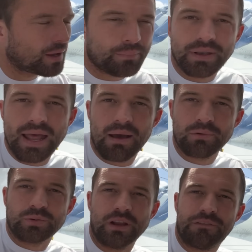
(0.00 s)
up and down
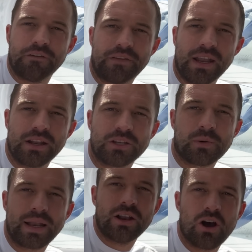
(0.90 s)
between 15 and
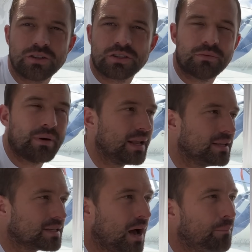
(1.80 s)
20 knots, and when
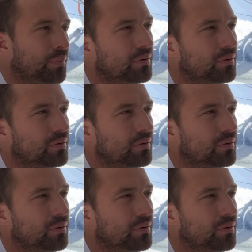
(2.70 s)
it's up,